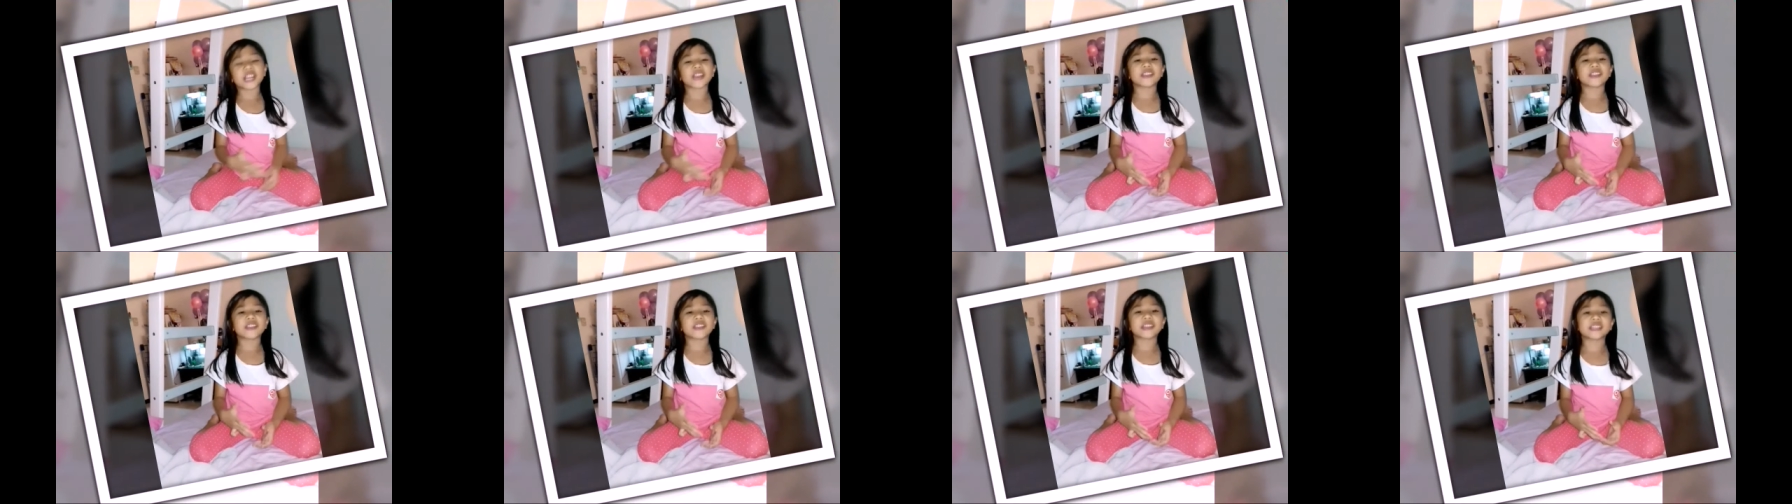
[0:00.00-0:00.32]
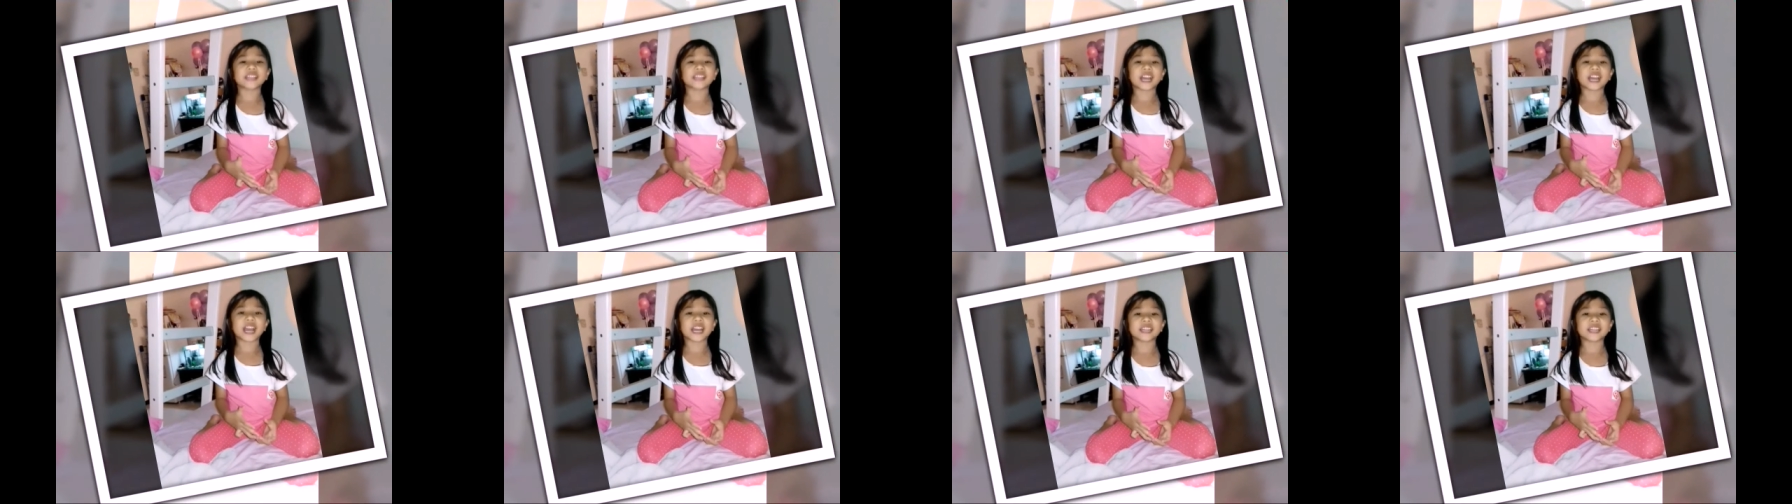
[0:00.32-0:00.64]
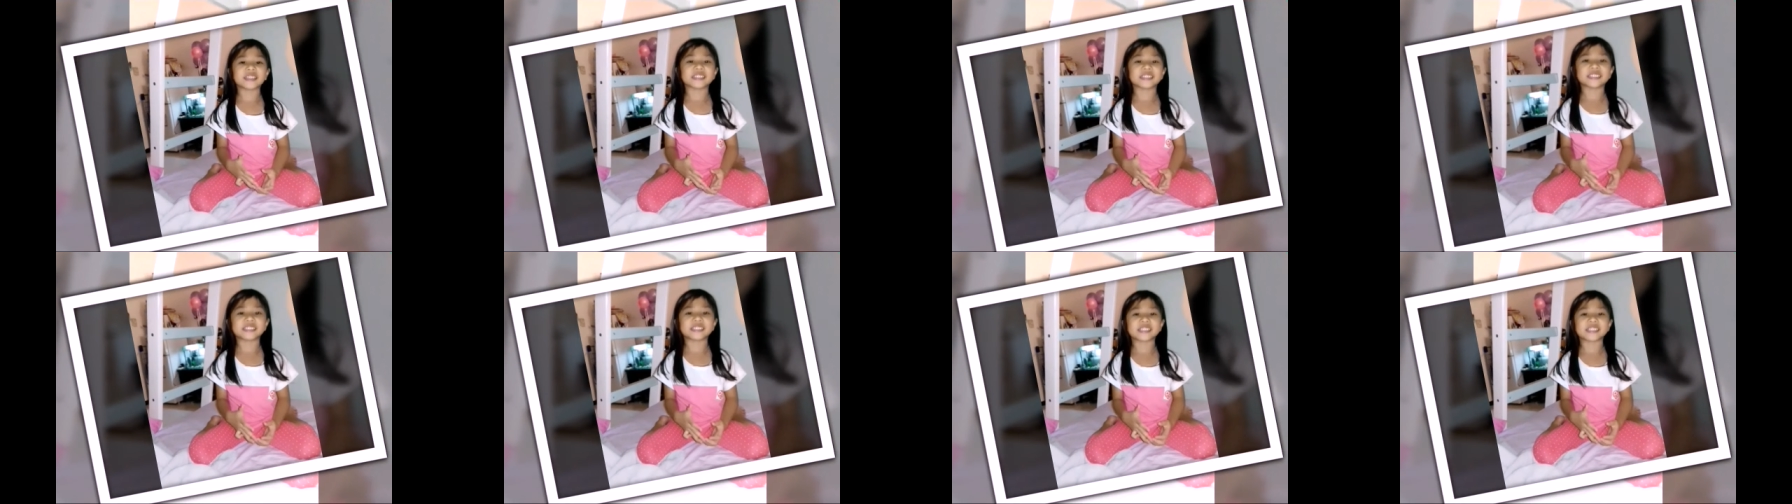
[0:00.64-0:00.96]

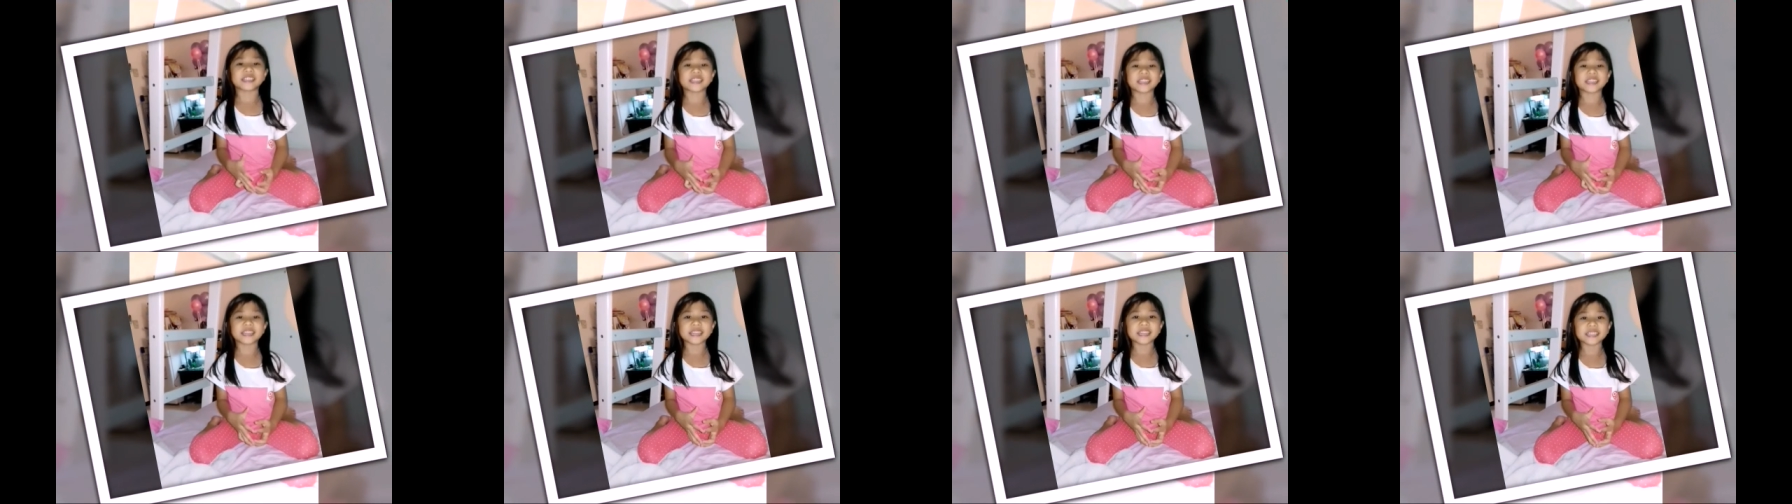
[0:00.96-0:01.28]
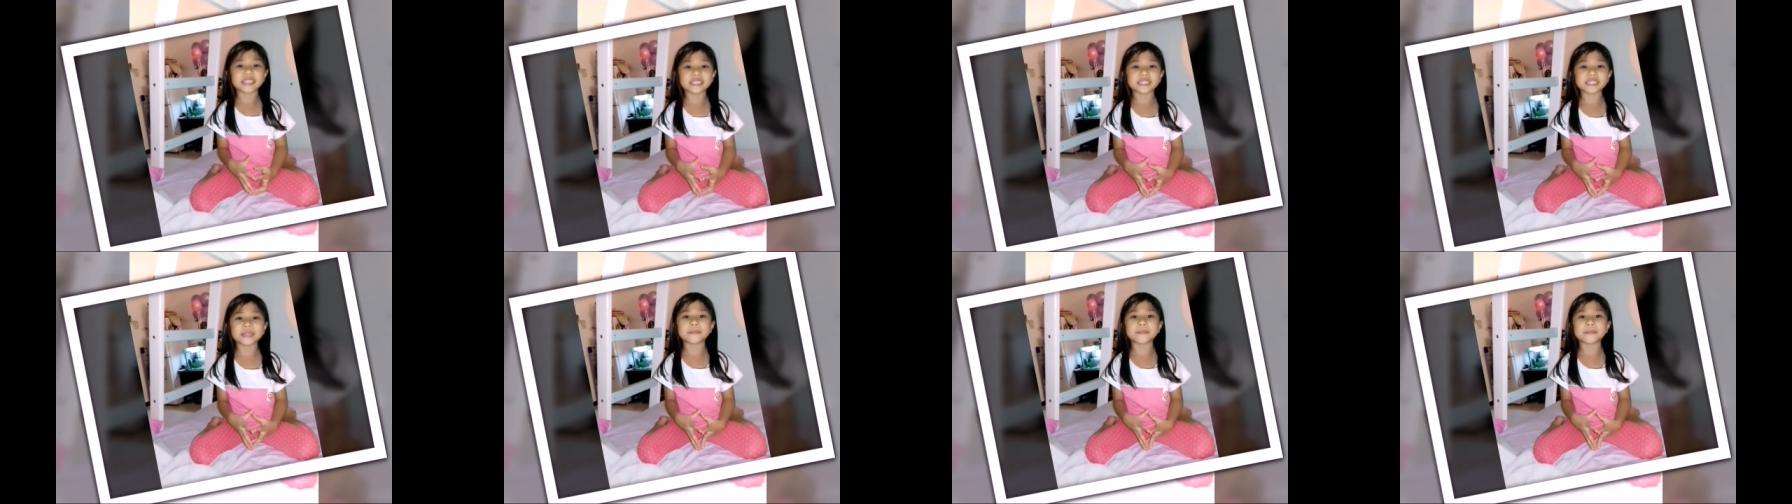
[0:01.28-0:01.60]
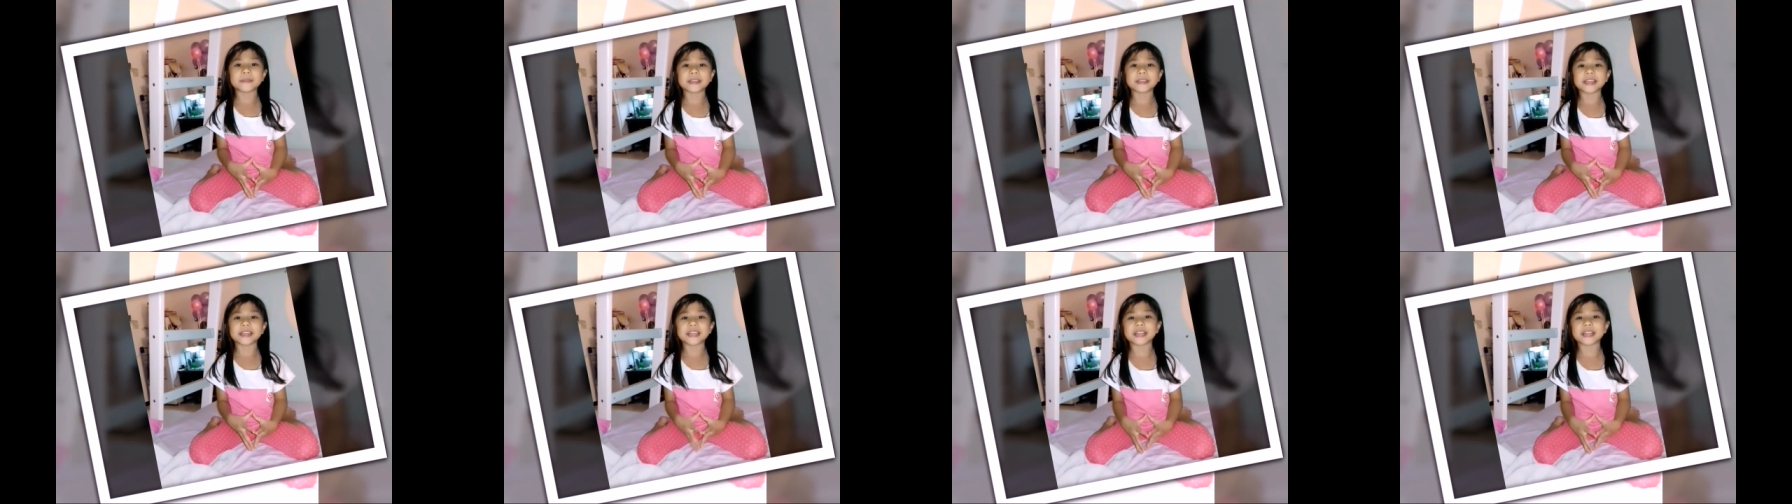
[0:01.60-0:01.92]
sharing kindness,
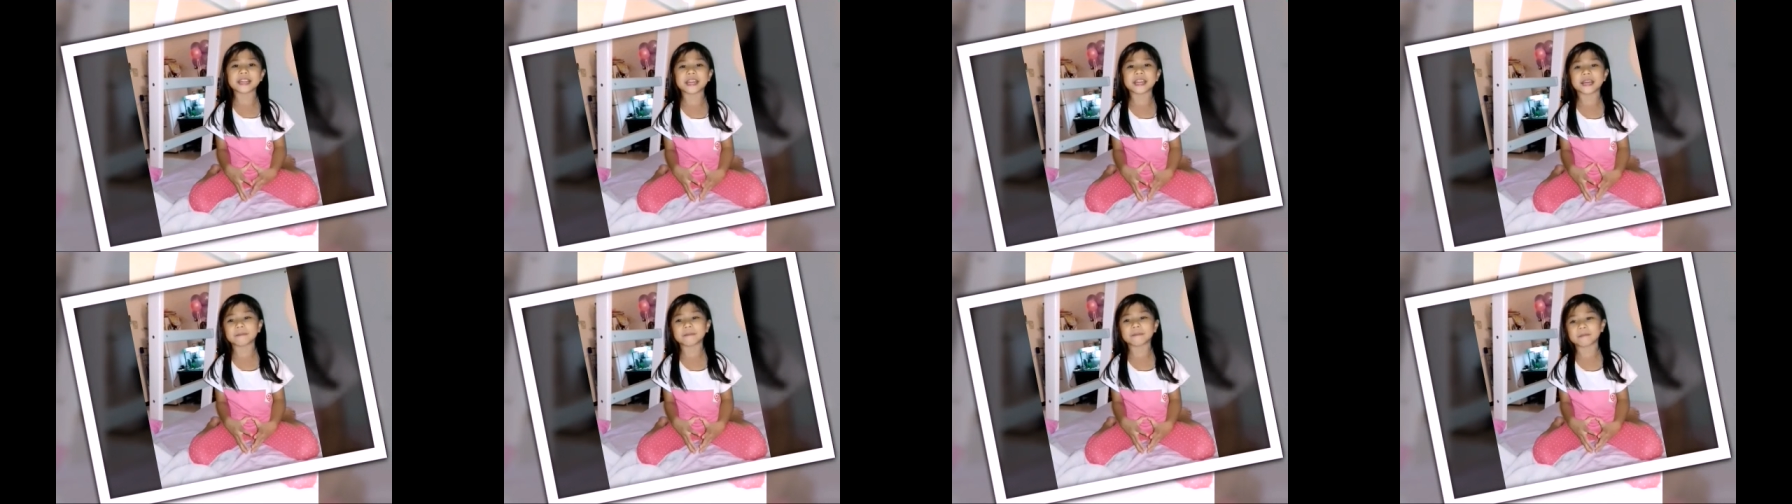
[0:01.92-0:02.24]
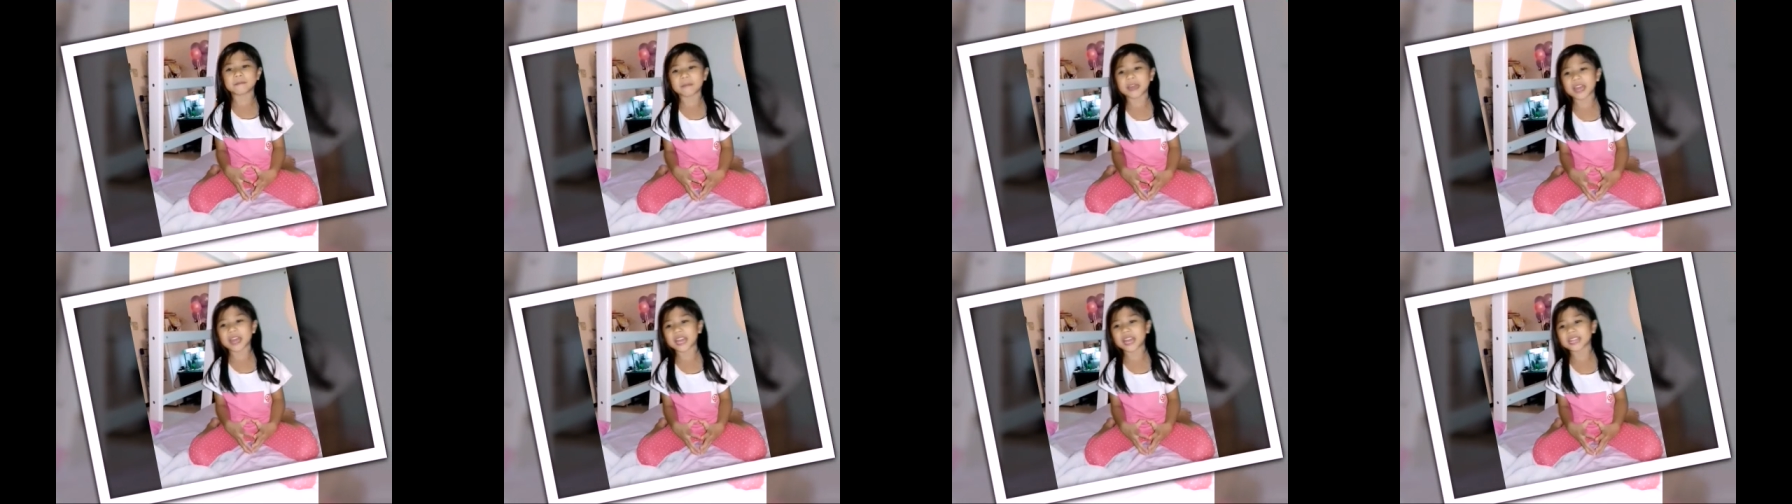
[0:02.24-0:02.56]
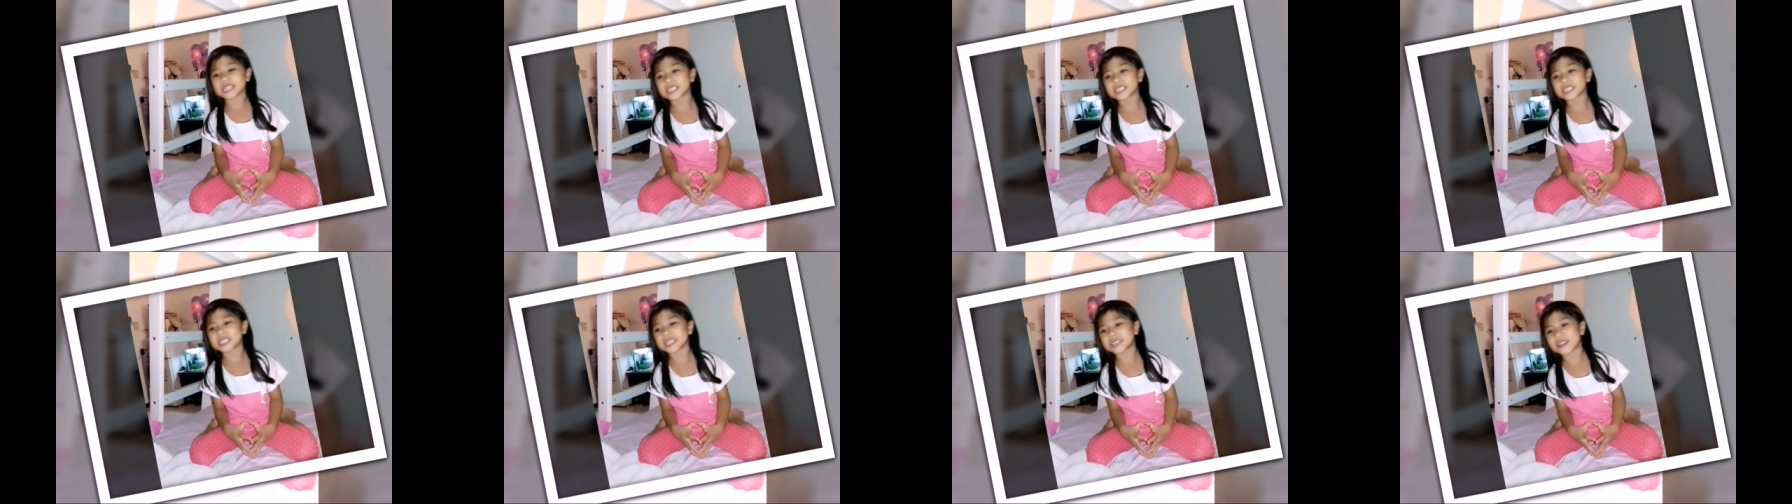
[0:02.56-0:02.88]
easy being
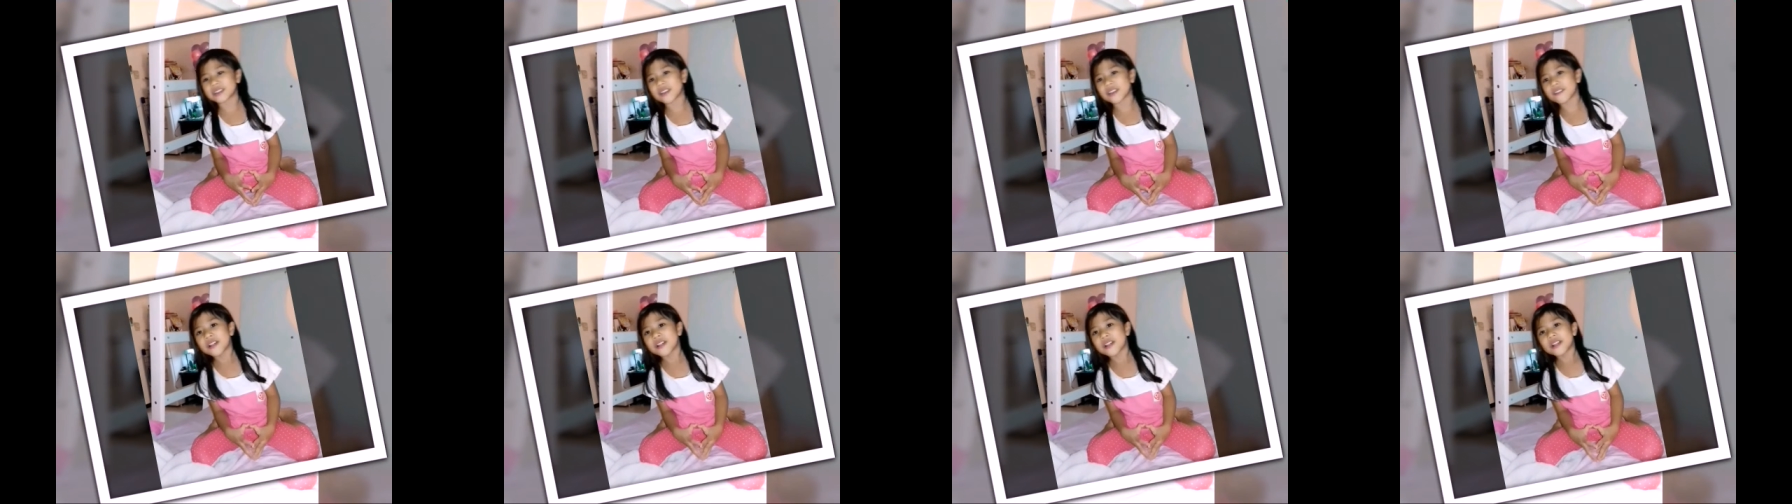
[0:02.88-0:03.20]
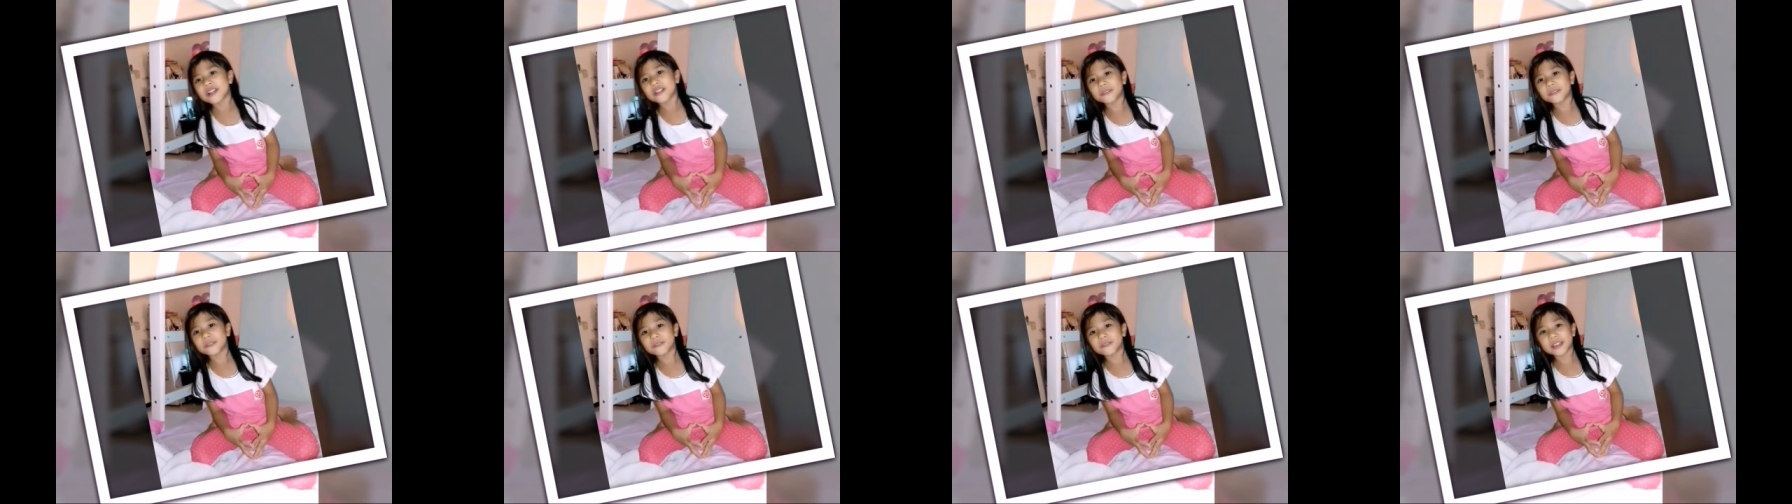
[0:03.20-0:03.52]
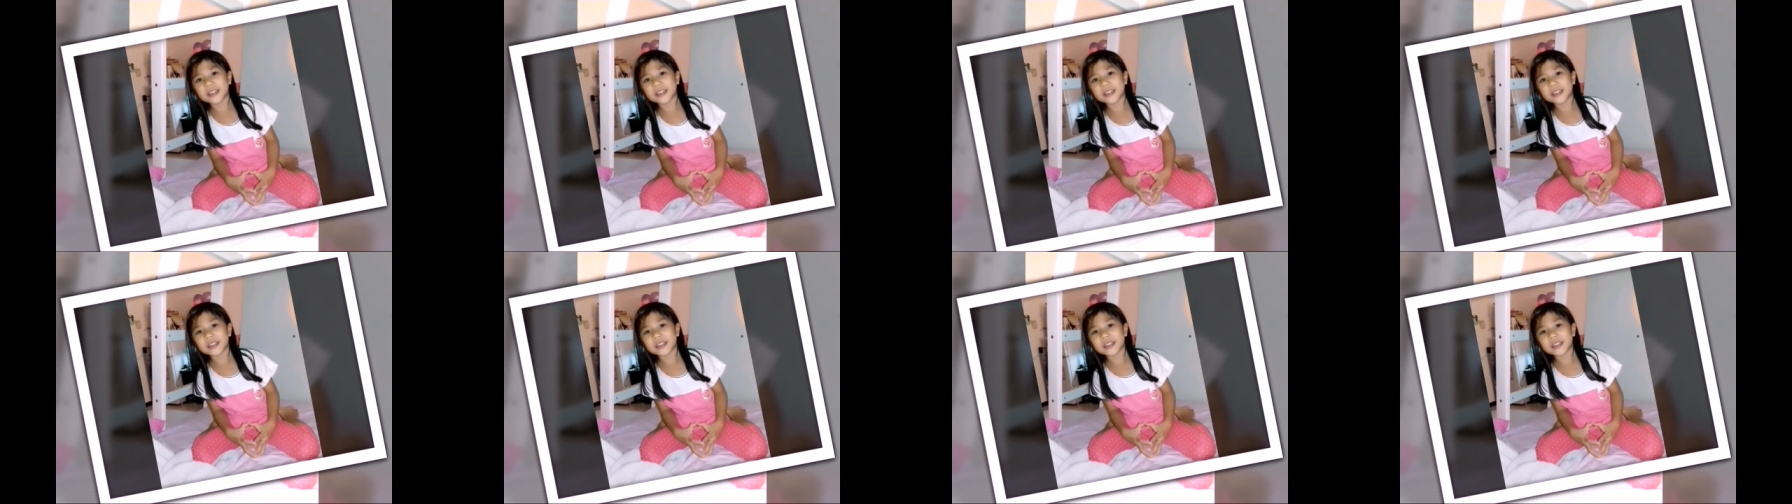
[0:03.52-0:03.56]
and magical. Uh,